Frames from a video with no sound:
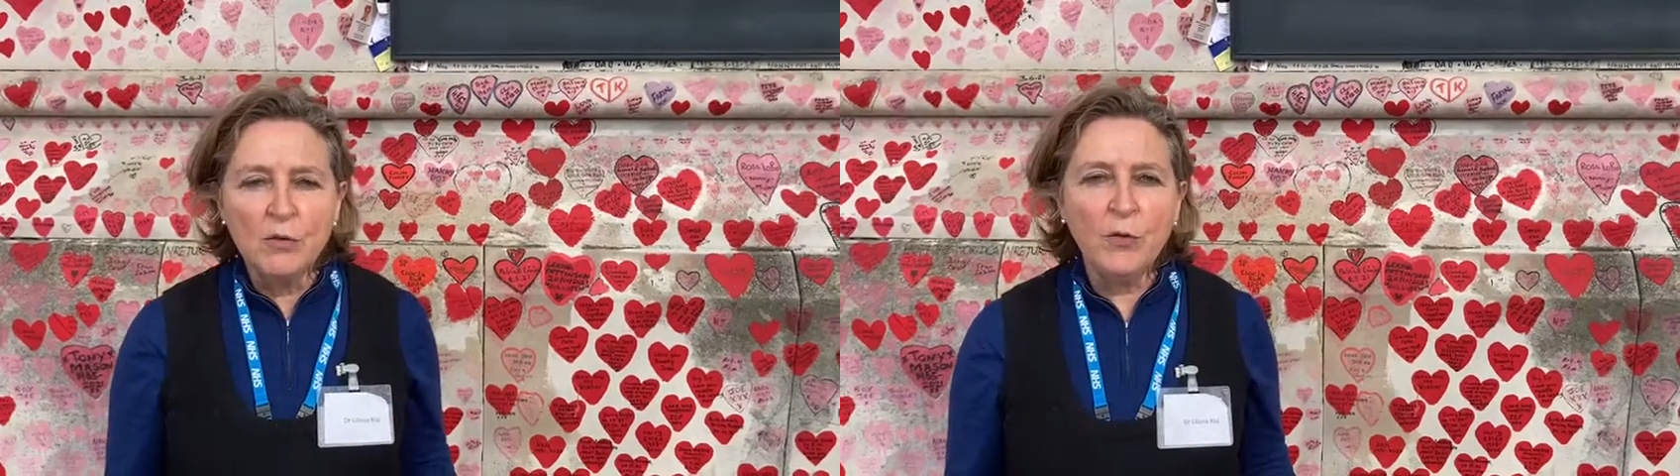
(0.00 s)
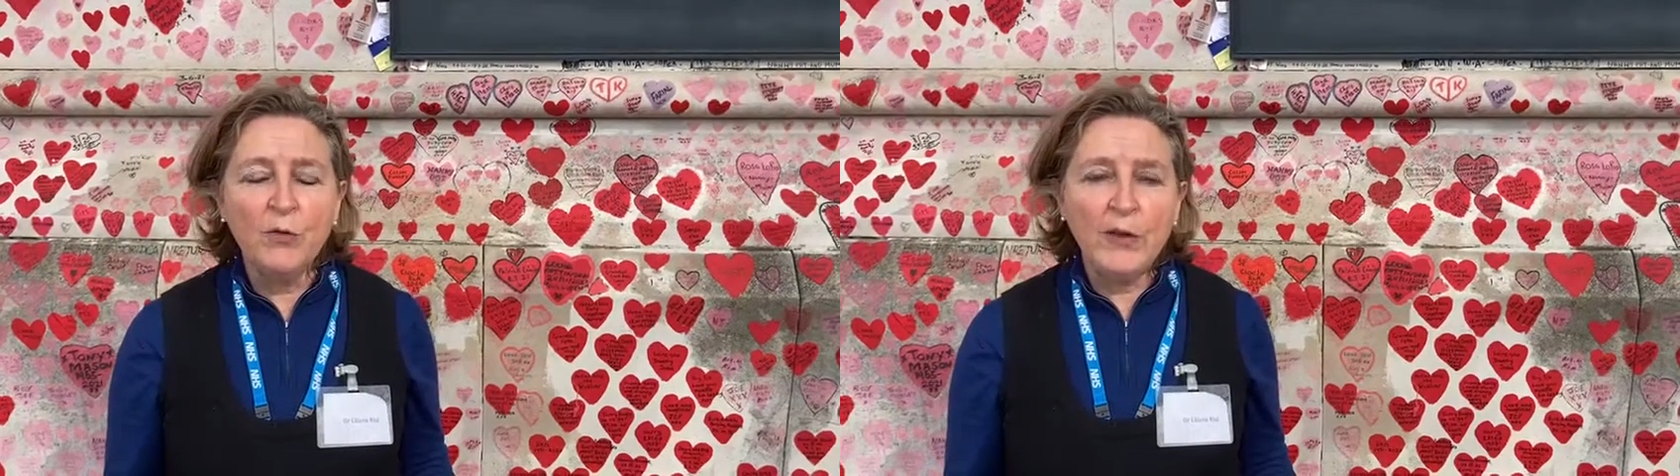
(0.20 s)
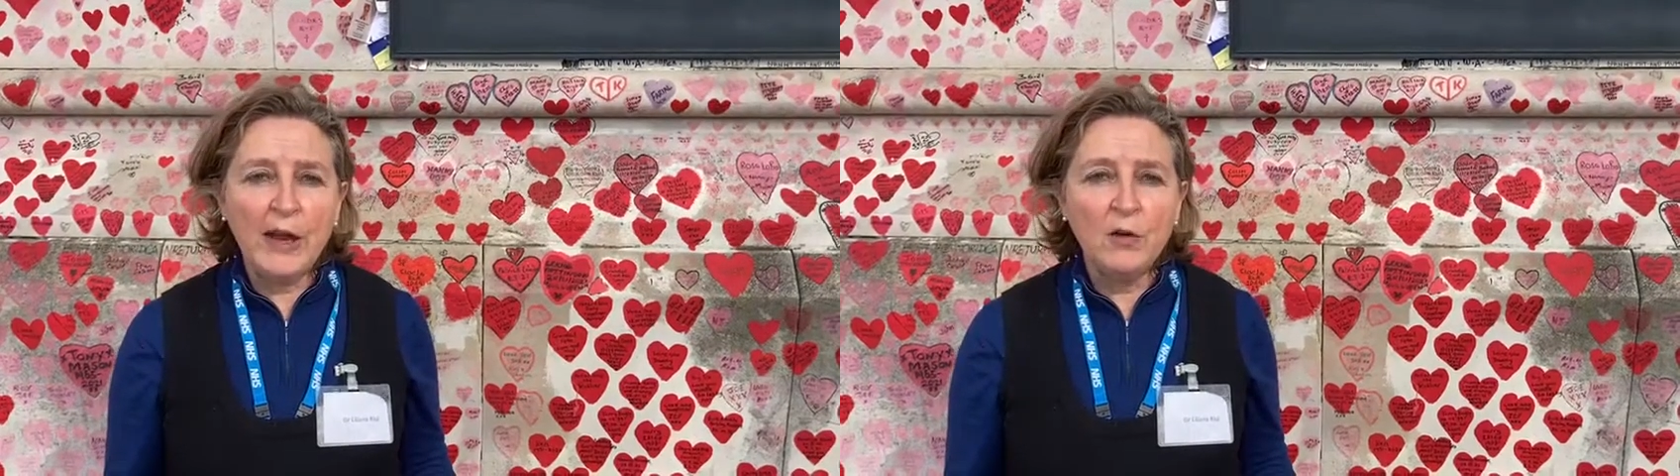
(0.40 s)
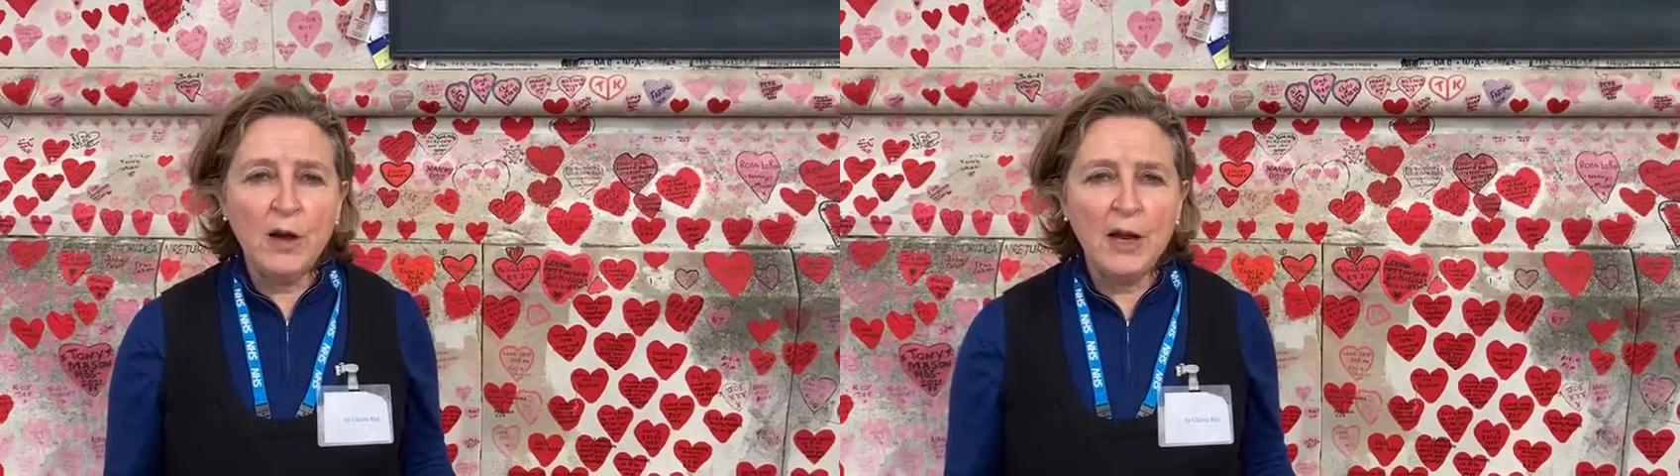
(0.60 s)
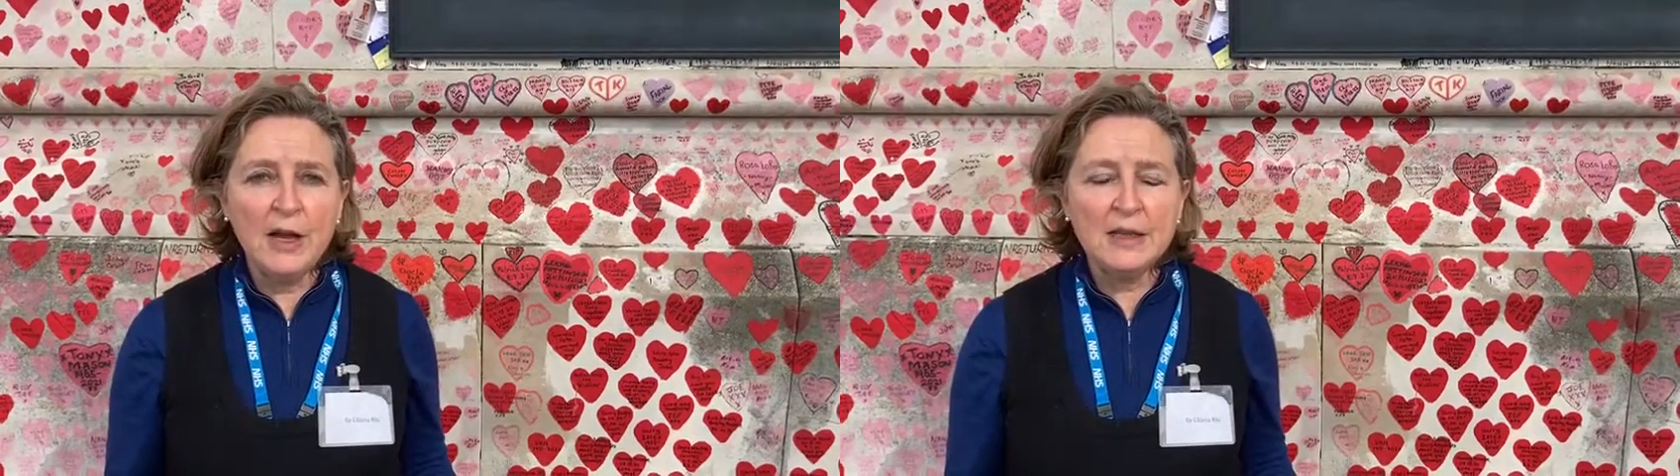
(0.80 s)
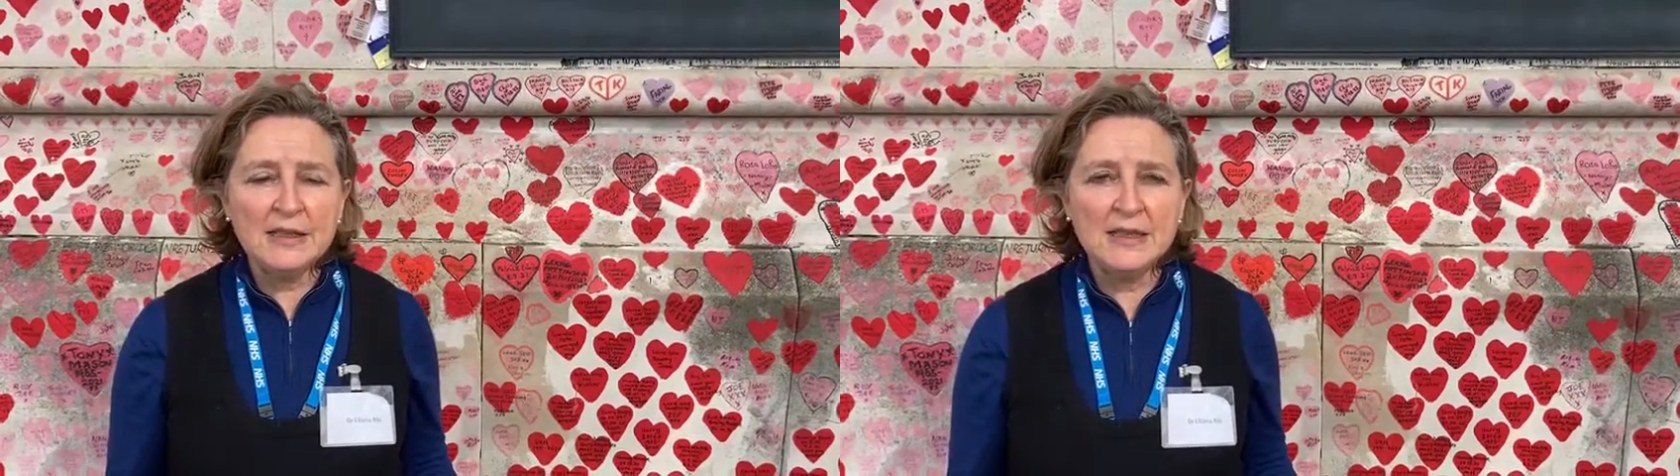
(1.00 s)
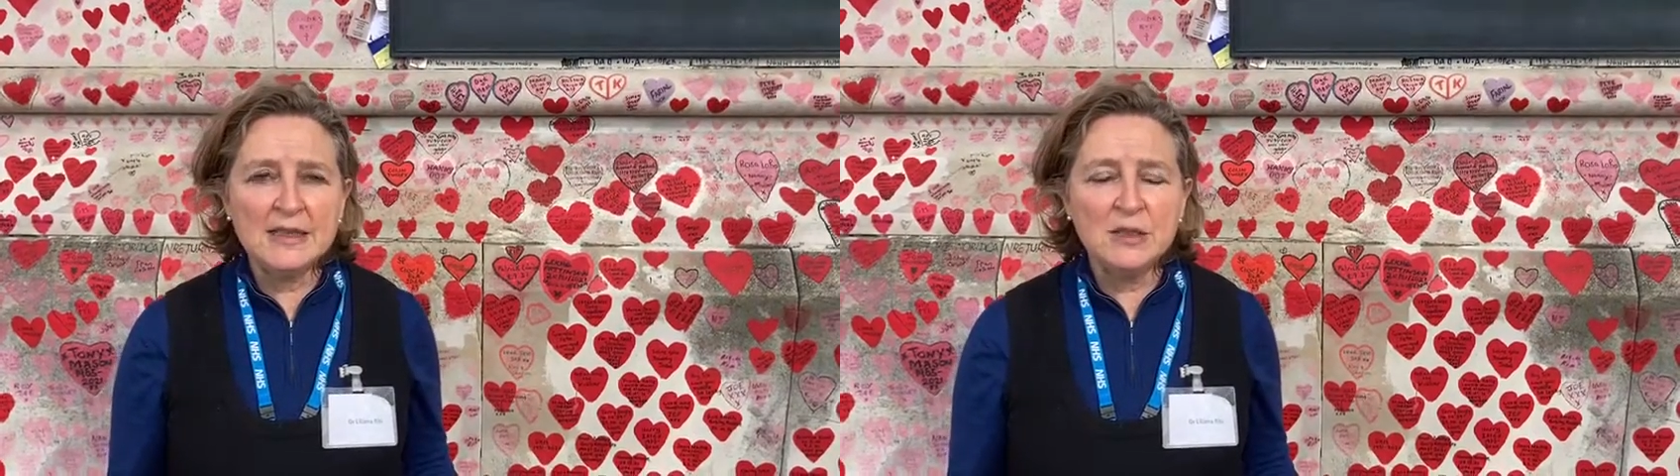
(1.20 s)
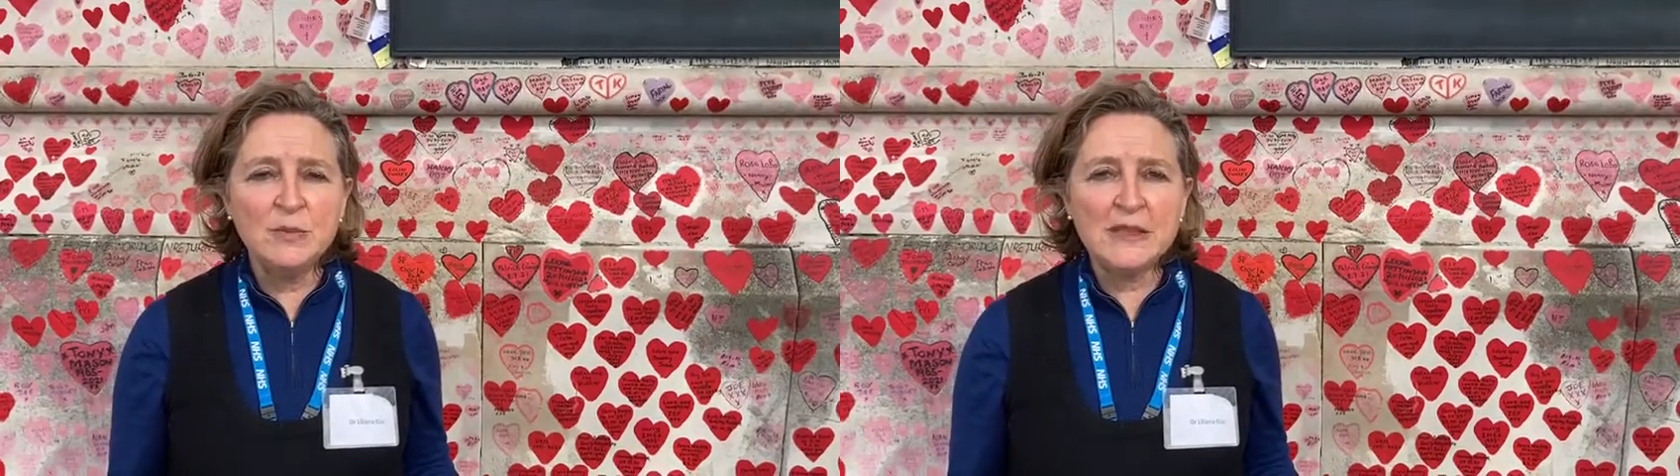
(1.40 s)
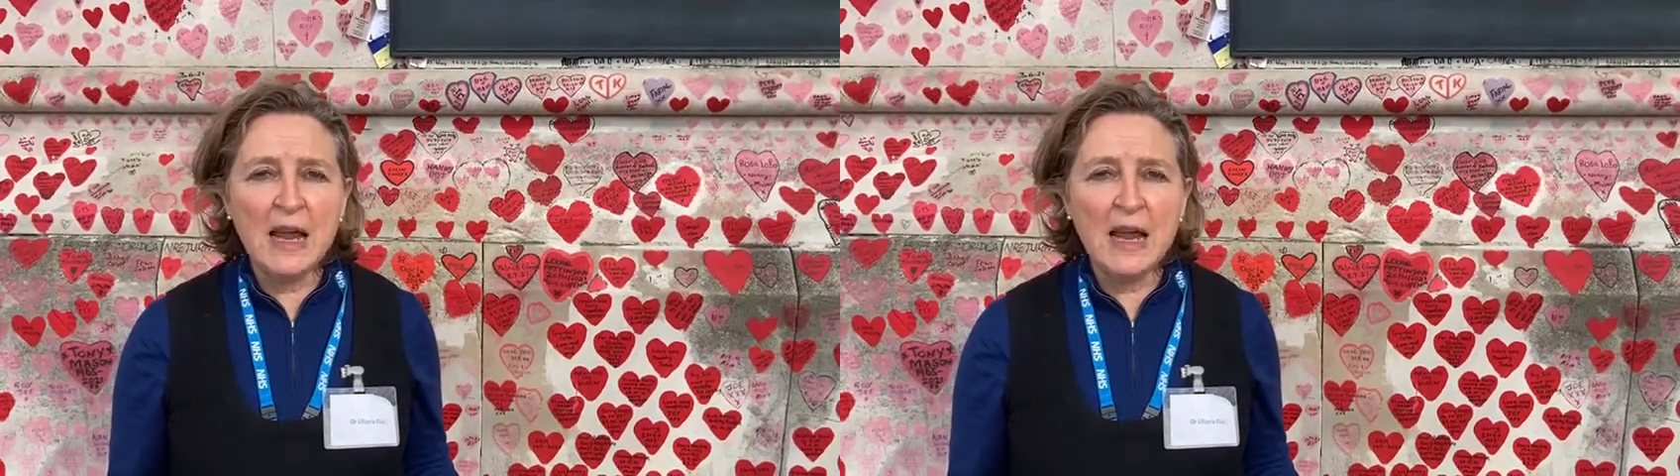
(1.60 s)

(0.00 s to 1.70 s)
for fairer systems